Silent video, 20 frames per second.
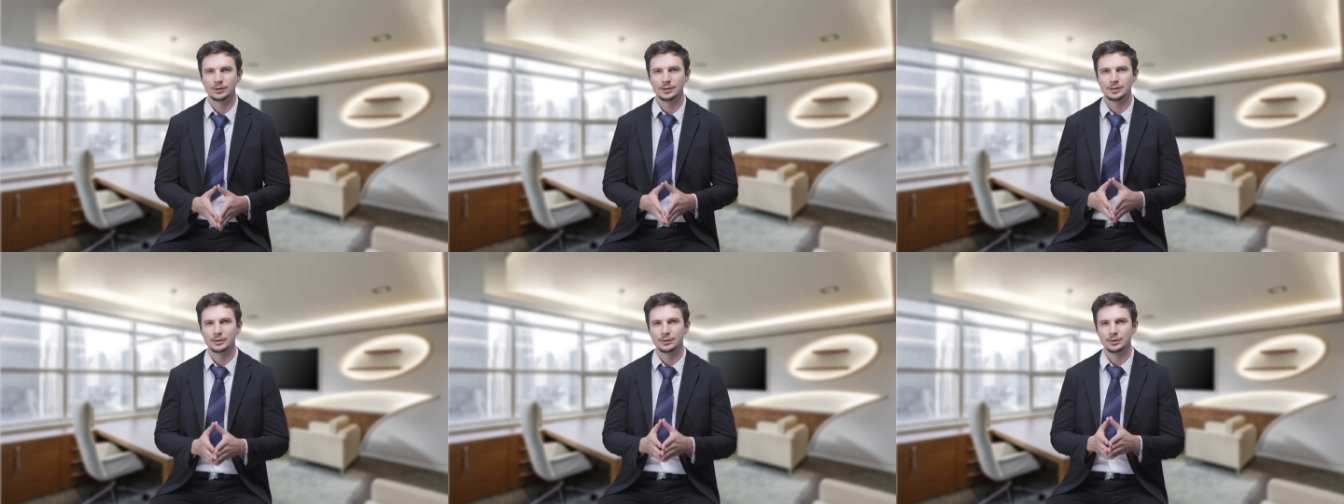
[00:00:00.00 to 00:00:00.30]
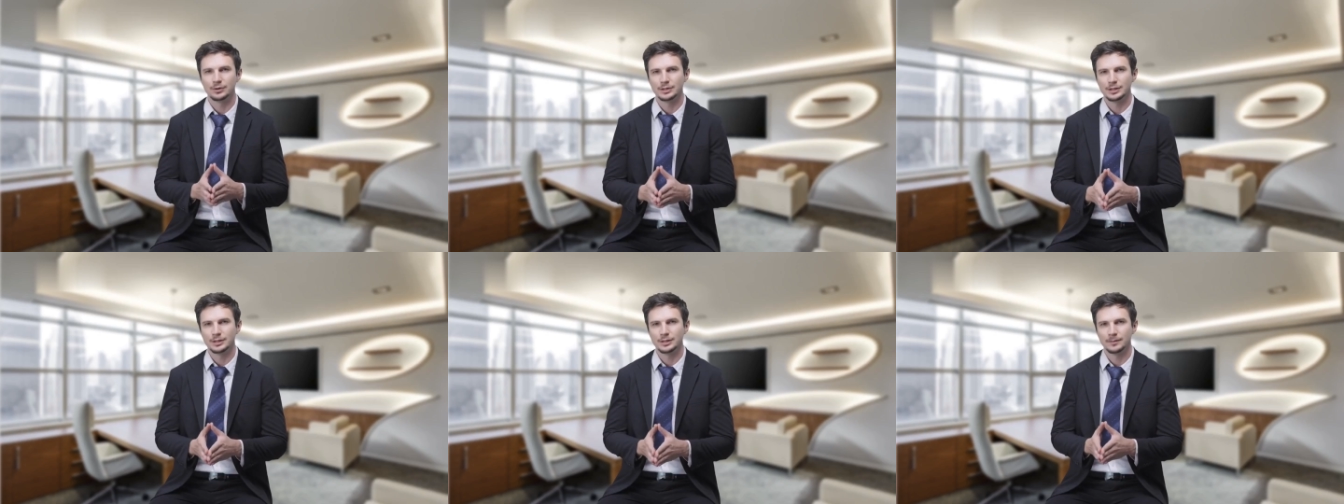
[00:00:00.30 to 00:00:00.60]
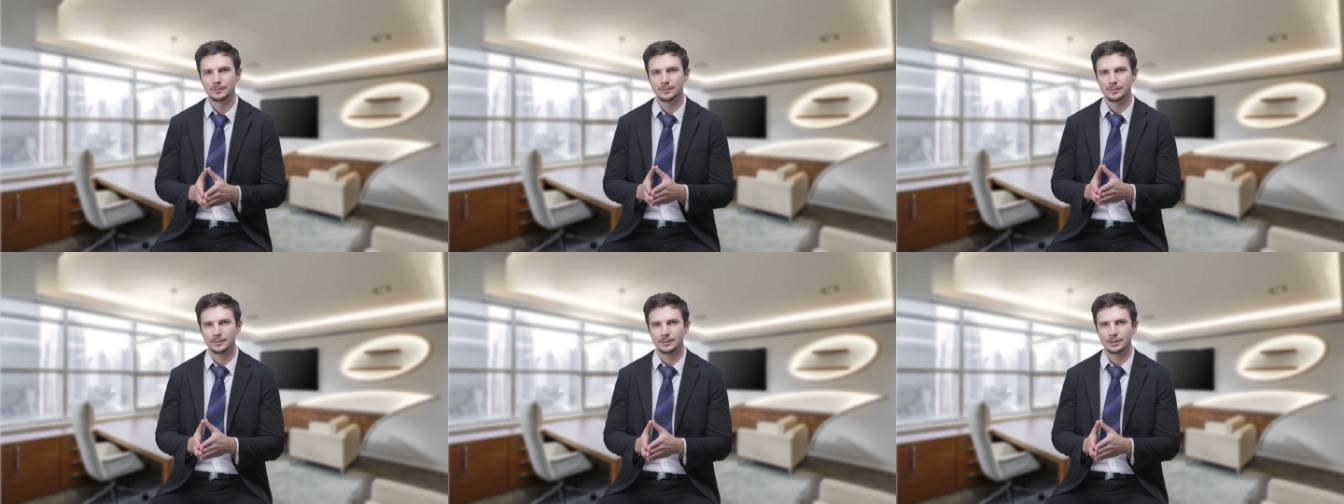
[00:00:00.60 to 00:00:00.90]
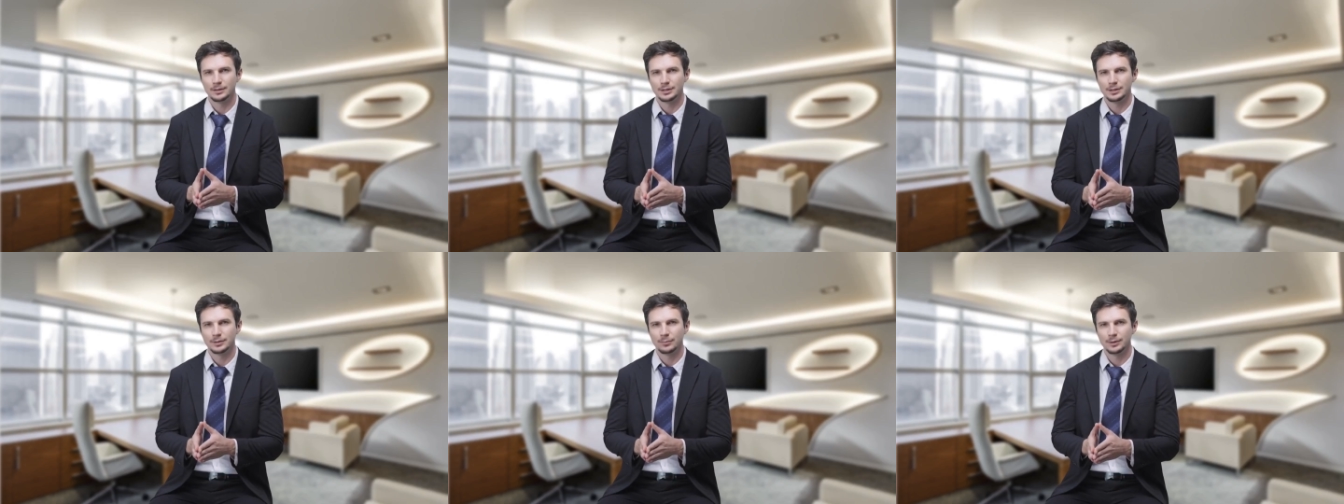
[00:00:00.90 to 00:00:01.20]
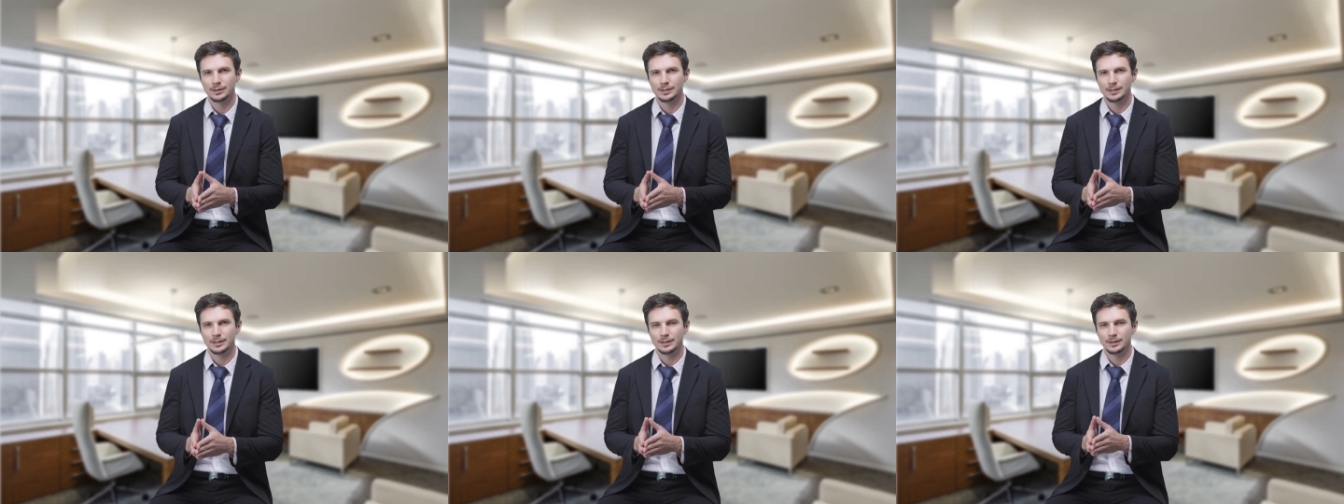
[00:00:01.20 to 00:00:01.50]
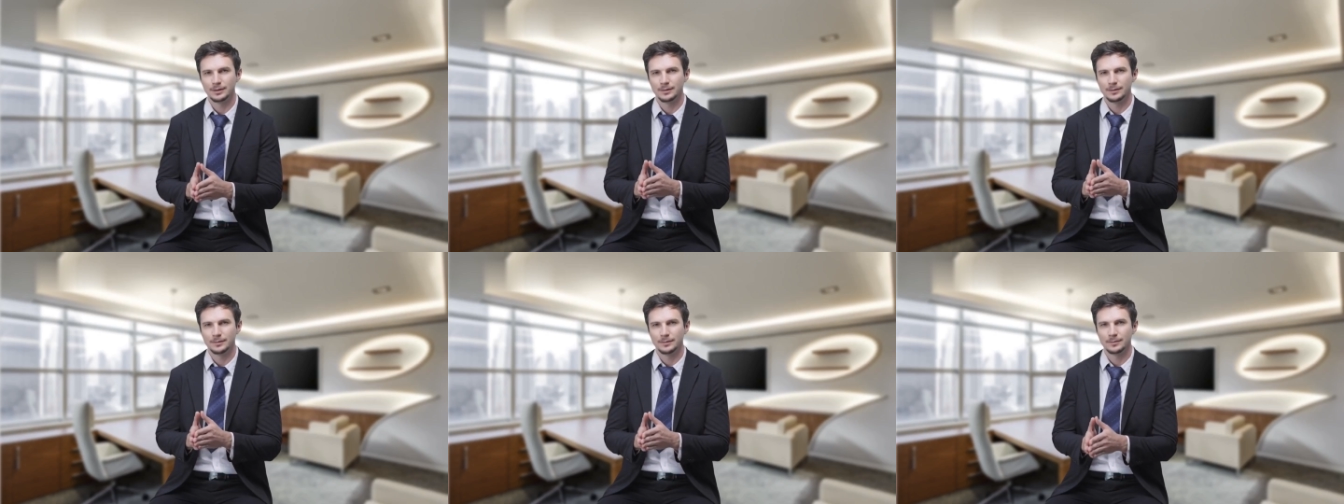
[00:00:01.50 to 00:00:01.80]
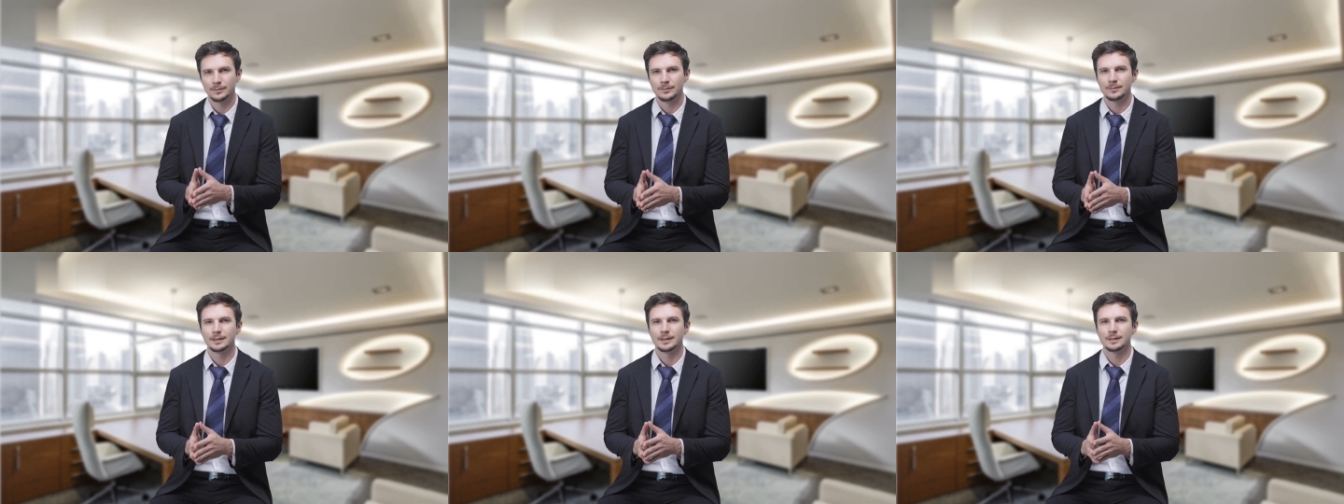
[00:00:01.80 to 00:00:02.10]
You'll likely need to provide a clear picture
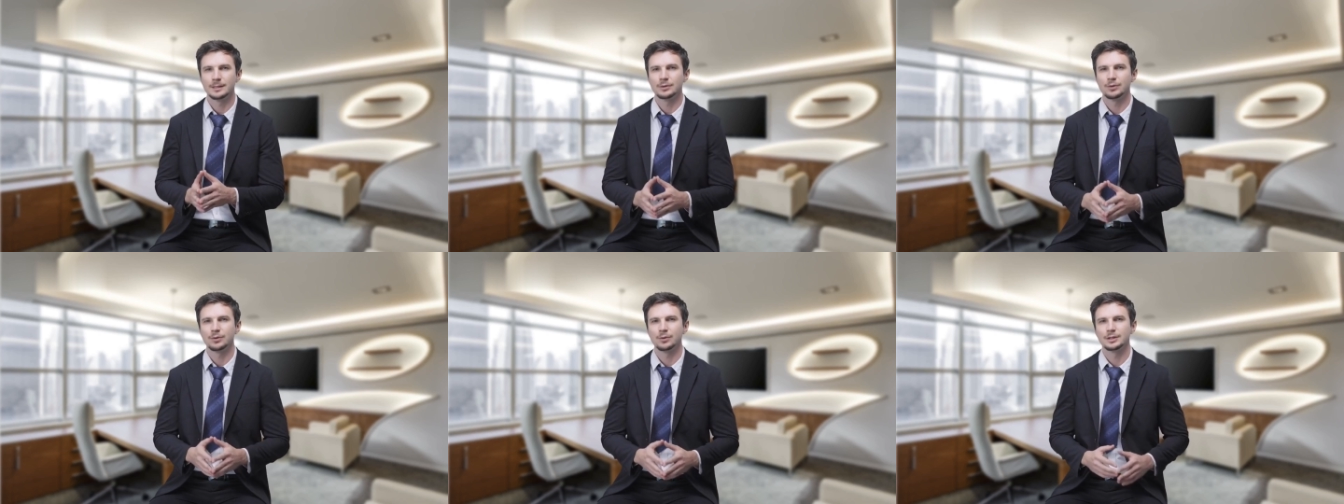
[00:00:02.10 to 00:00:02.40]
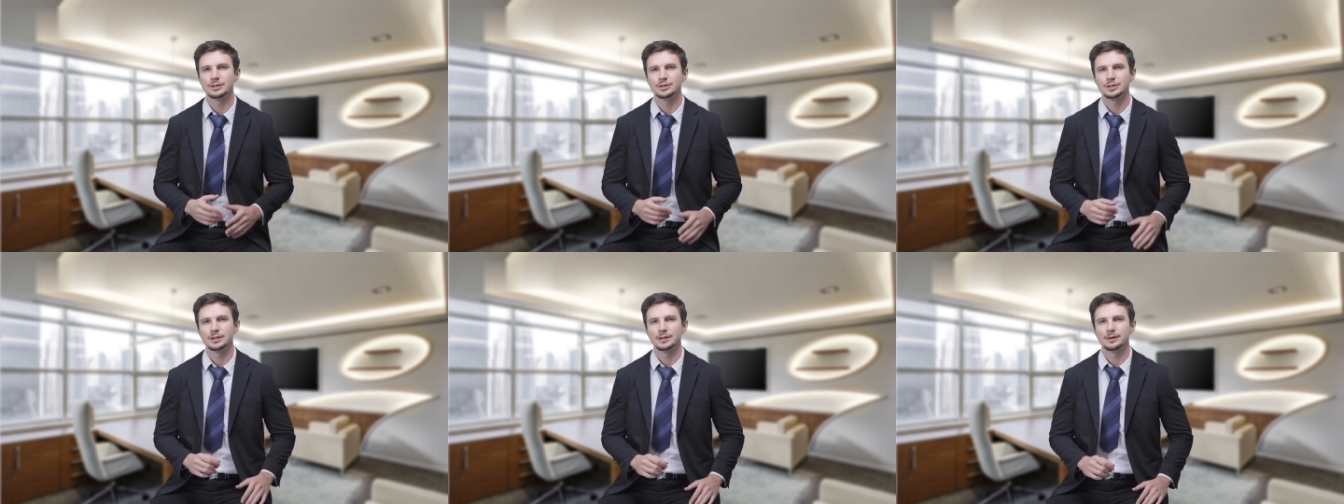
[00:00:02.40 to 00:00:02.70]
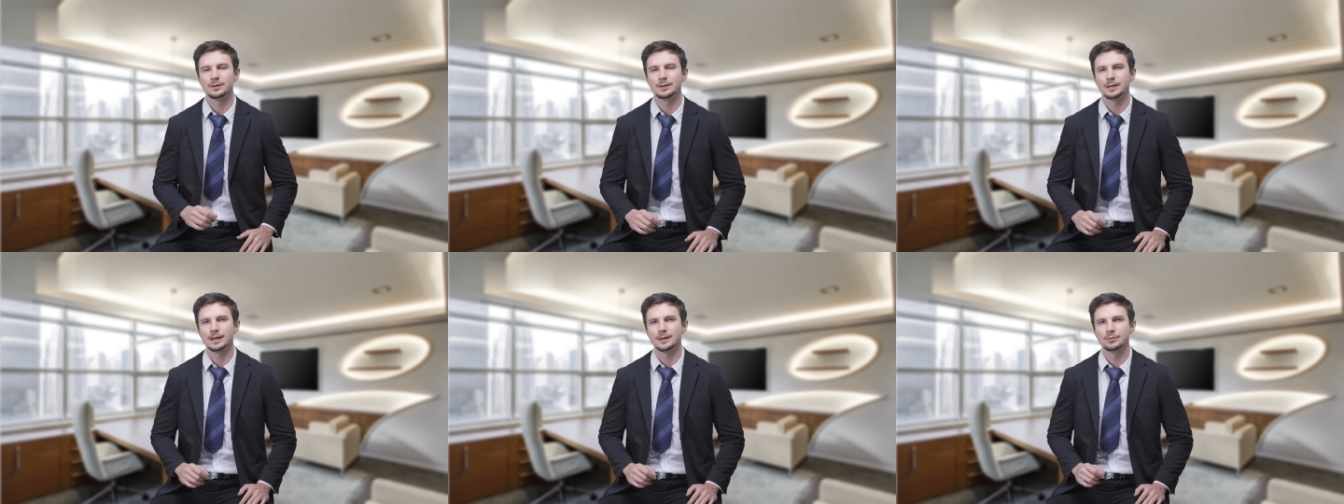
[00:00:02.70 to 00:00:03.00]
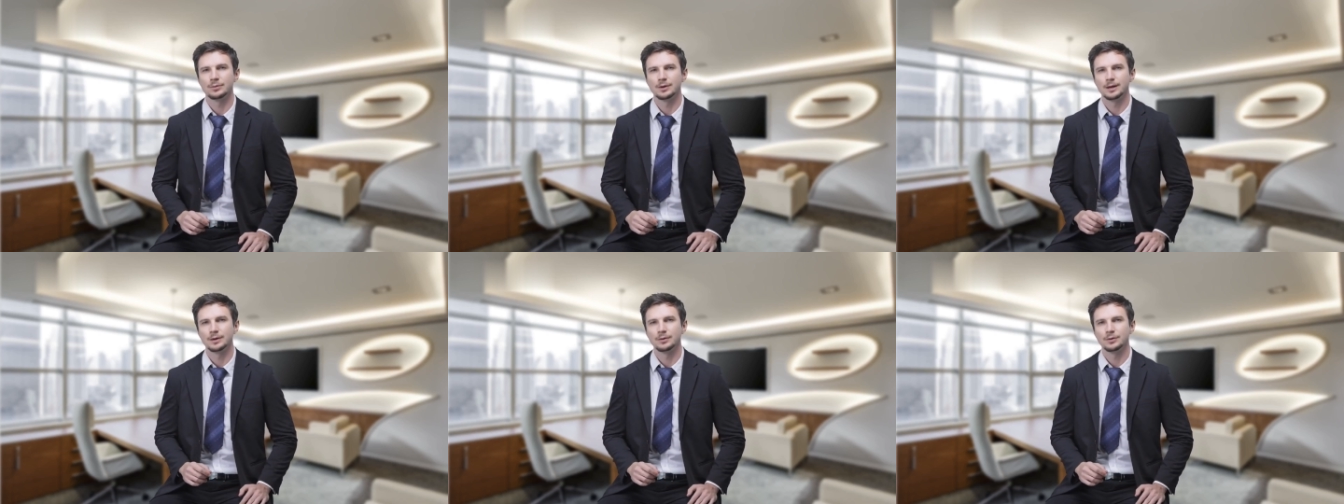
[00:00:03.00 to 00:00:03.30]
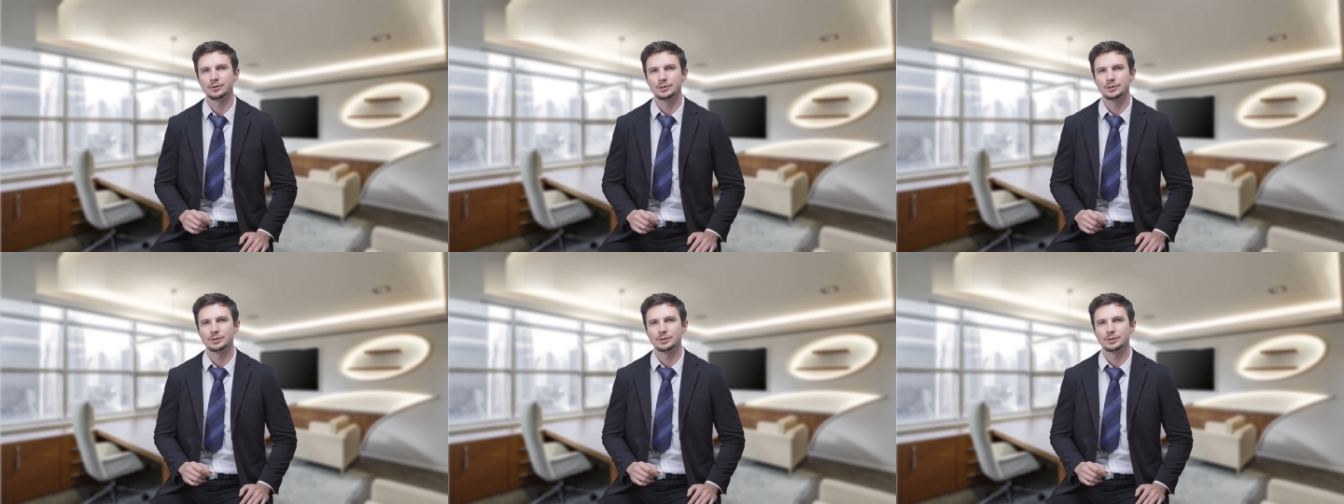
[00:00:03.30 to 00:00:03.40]
of your government-issued ID